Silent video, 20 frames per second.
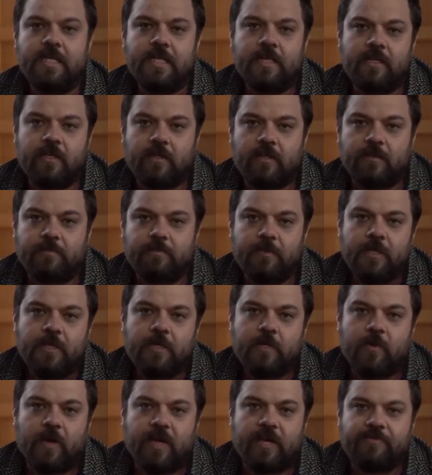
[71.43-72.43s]
there are
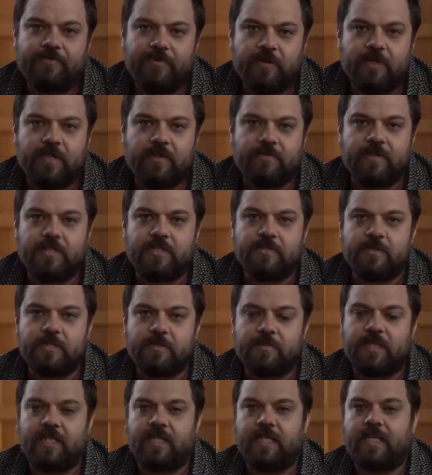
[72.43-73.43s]
quite a few
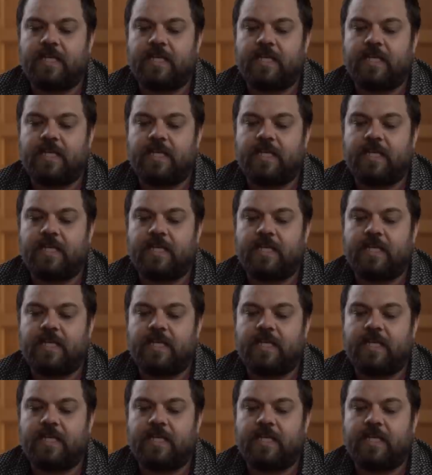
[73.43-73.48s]
individuals within